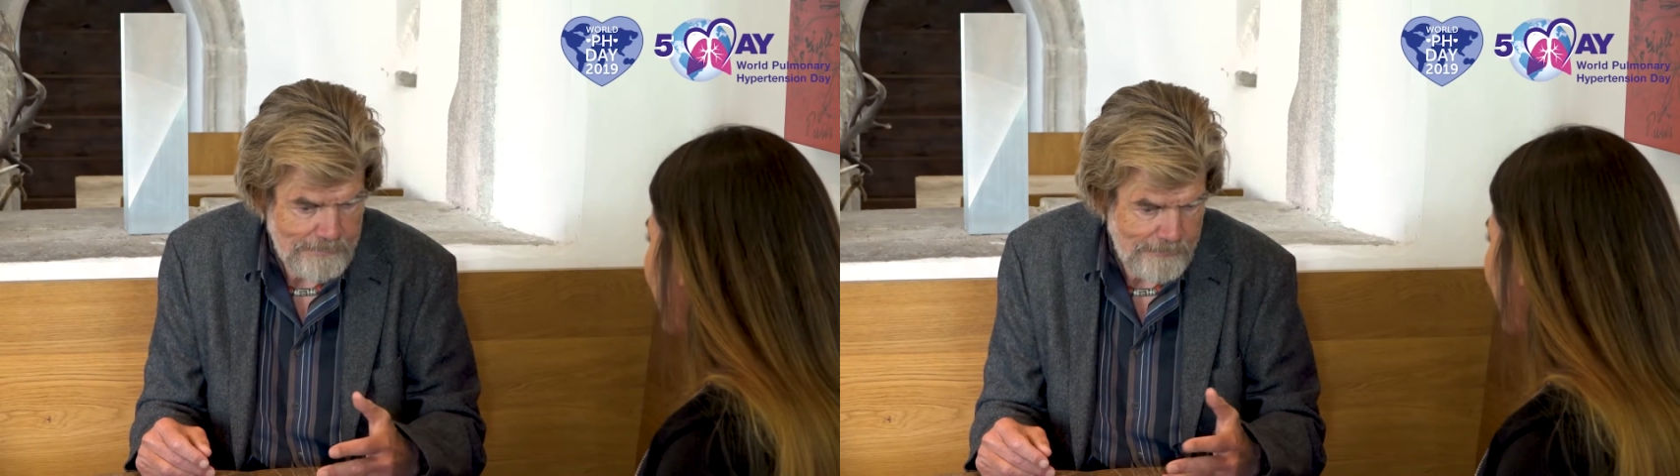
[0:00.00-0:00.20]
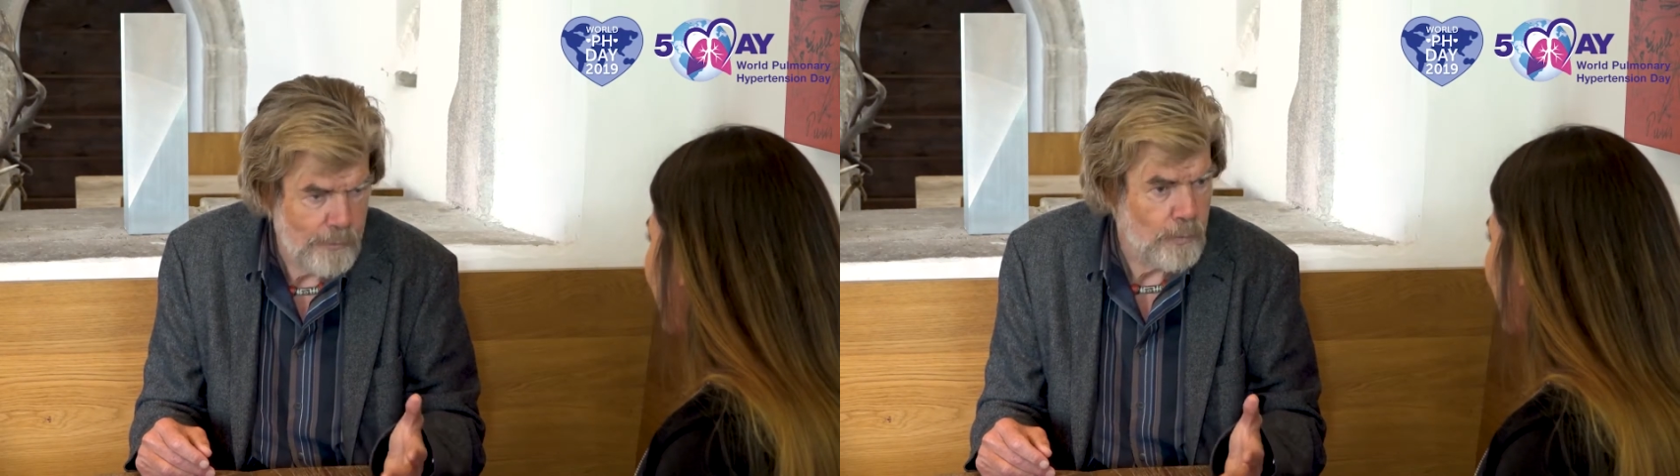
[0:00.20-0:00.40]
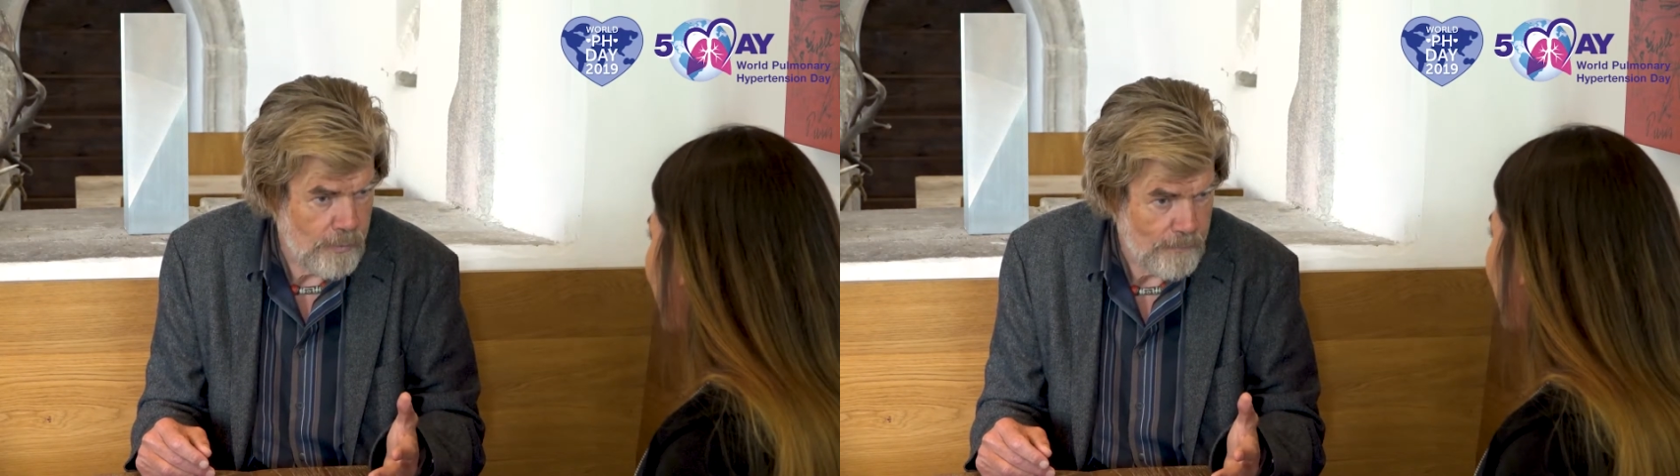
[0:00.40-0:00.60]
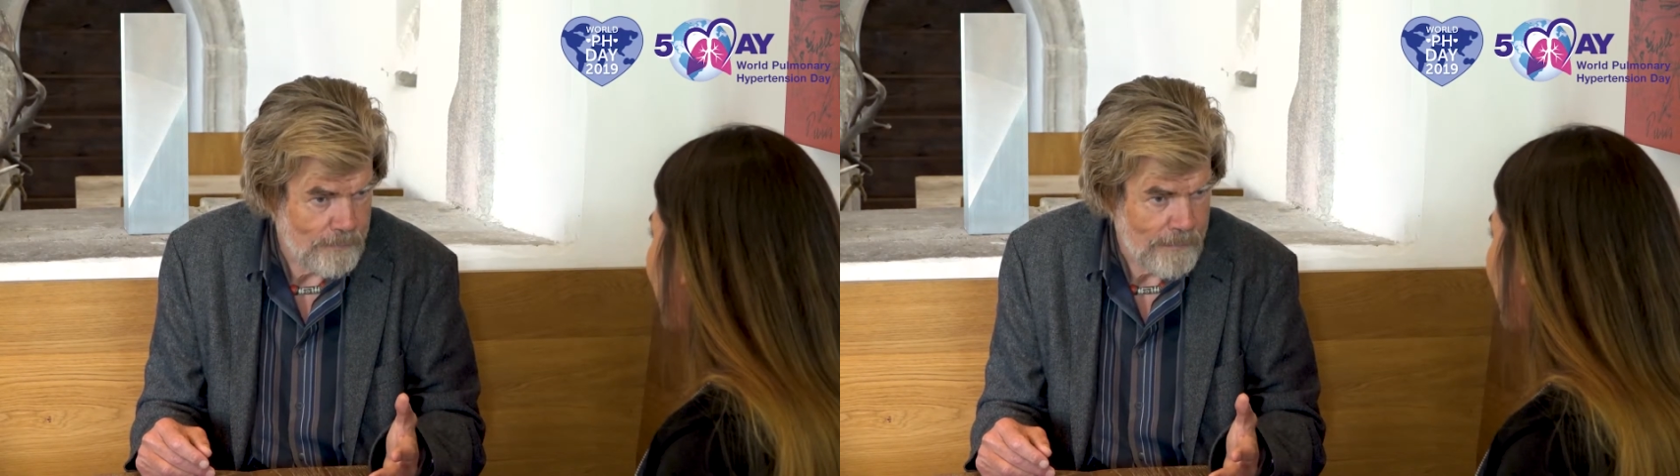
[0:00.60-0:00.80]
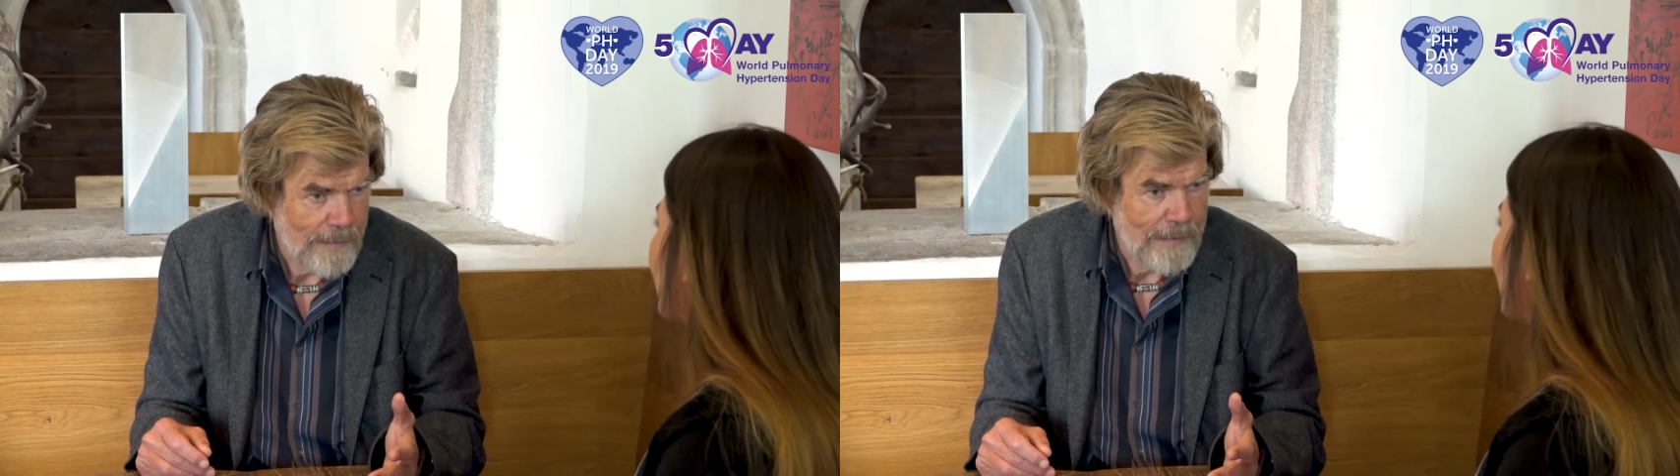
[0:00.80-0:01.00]
view
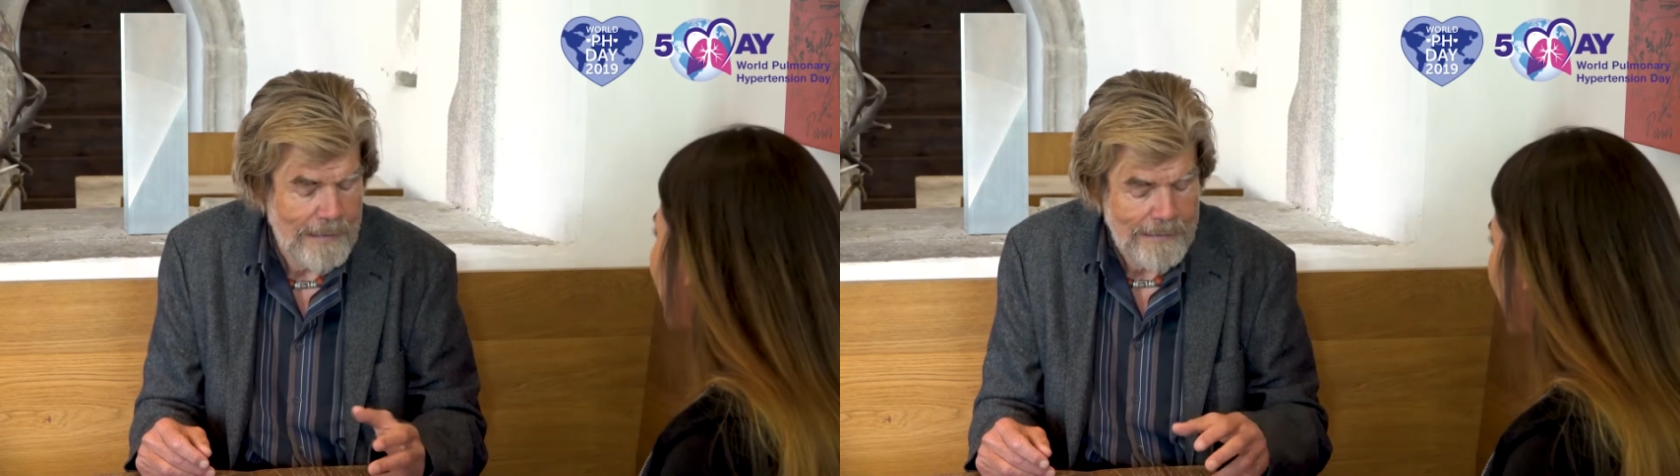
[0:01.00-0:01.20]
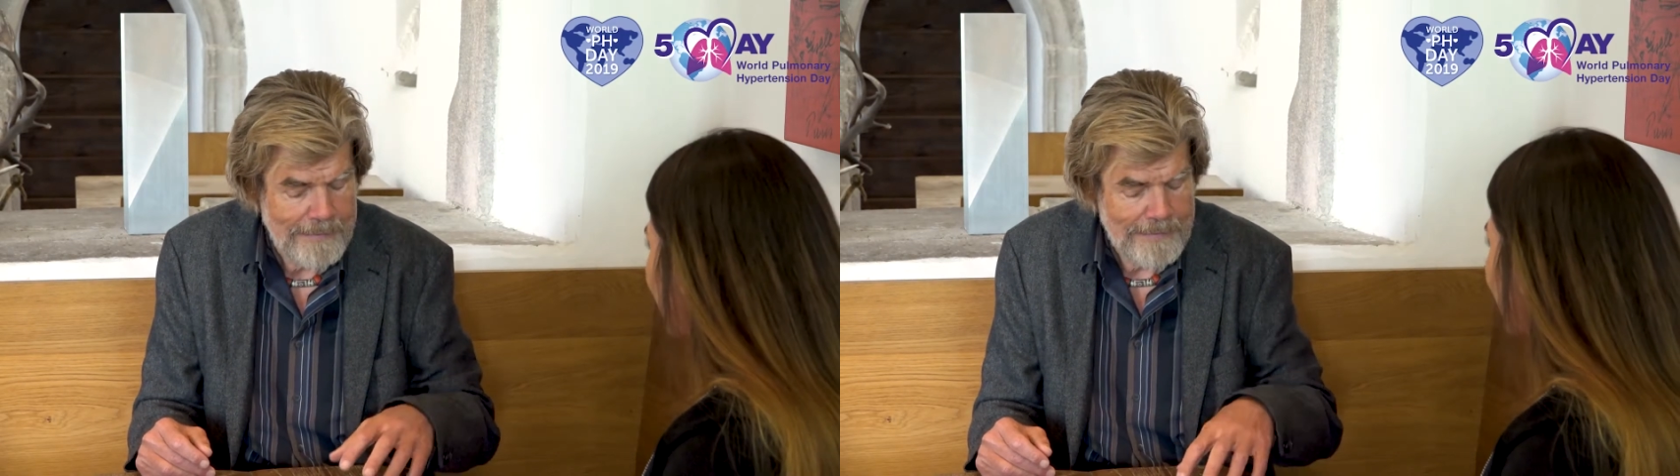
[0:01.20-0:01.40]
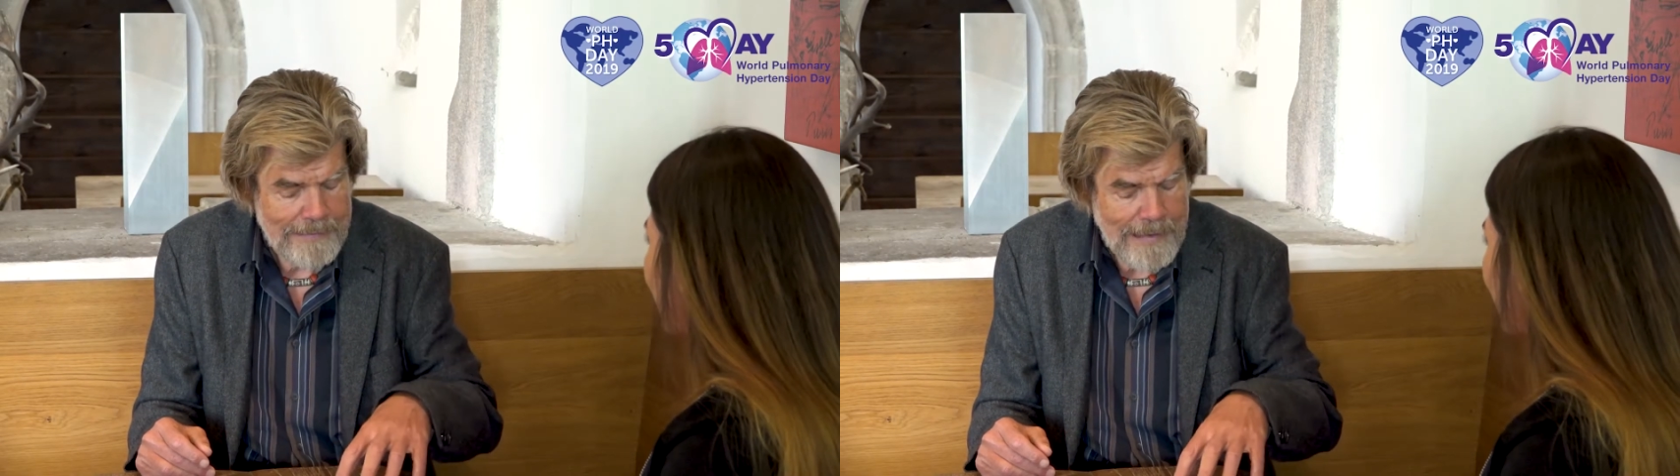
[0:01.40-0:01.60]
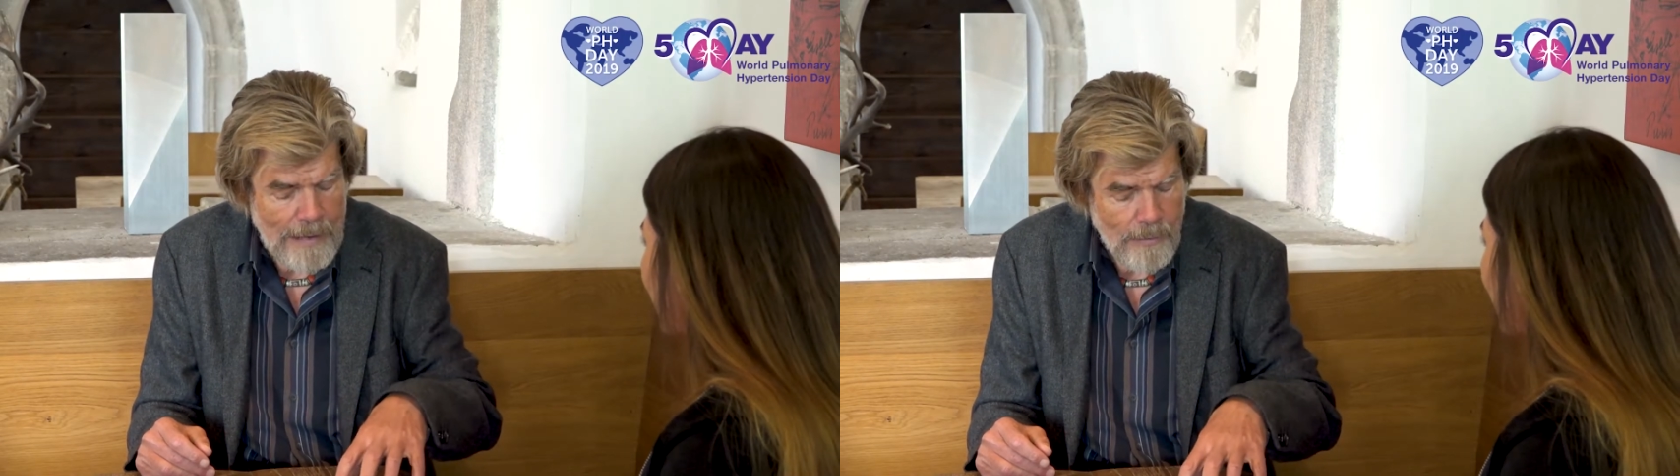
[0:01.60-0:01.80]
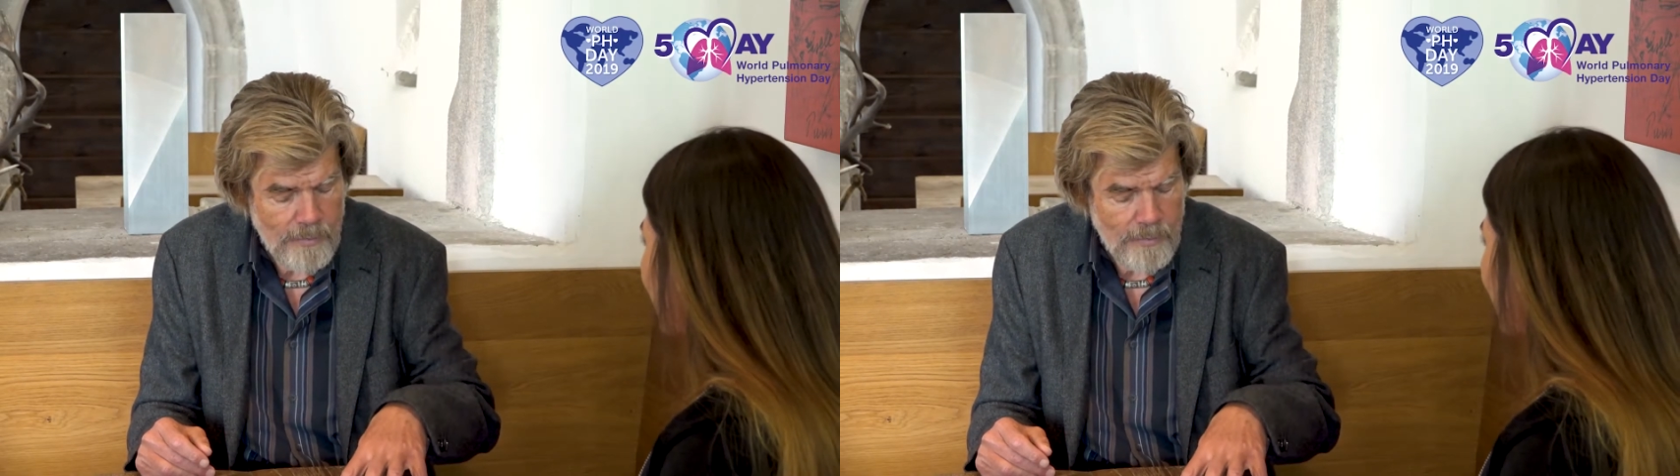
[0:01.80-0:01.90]
that our